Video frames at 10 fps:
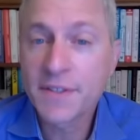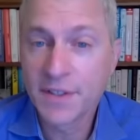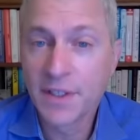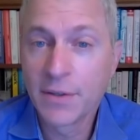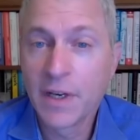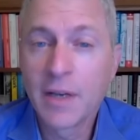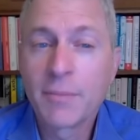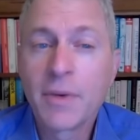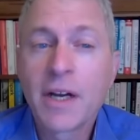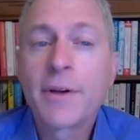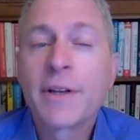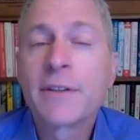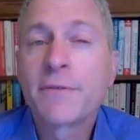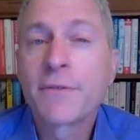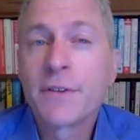ago, I moderated
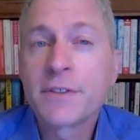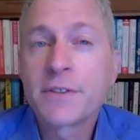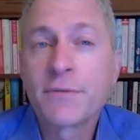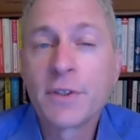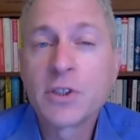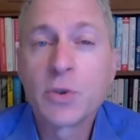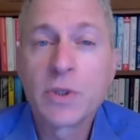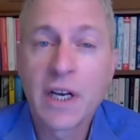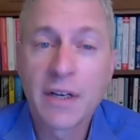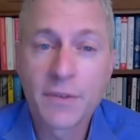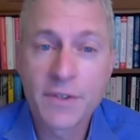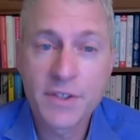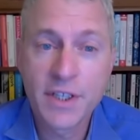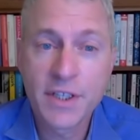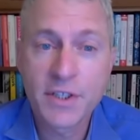the first virtual
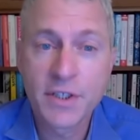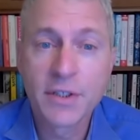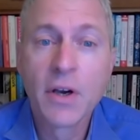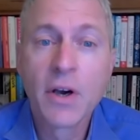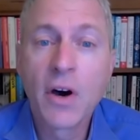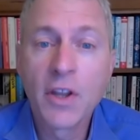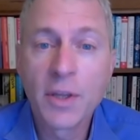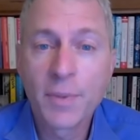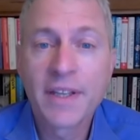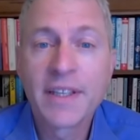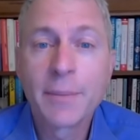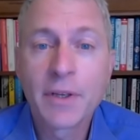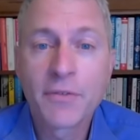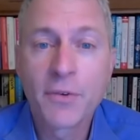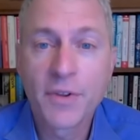conversation on the pandemic
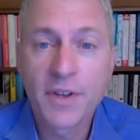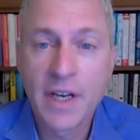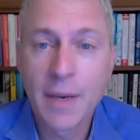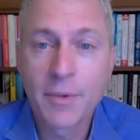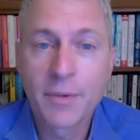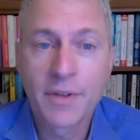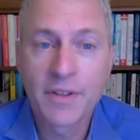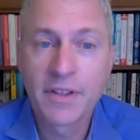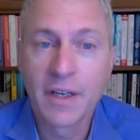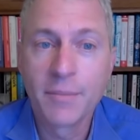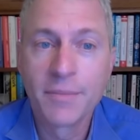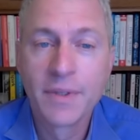for the Commonwealth Club.